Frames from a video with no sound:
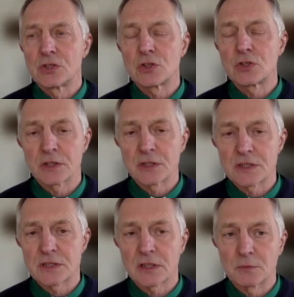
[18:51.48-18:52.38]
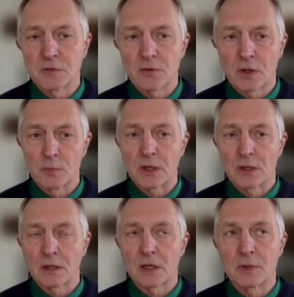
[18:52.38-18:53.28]
during this time of
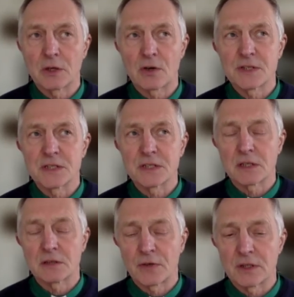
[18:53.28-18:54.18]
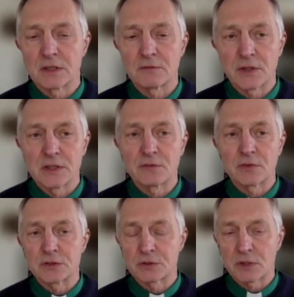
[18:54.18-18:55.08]
climate crisis, I find it very
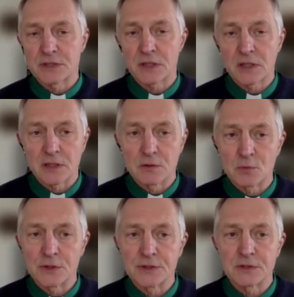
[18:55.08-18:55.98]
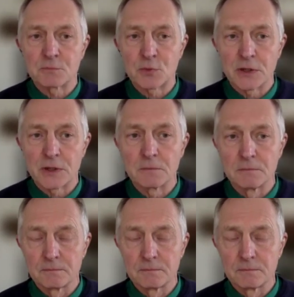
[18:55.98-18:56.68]
difficult to articulate words in prayer.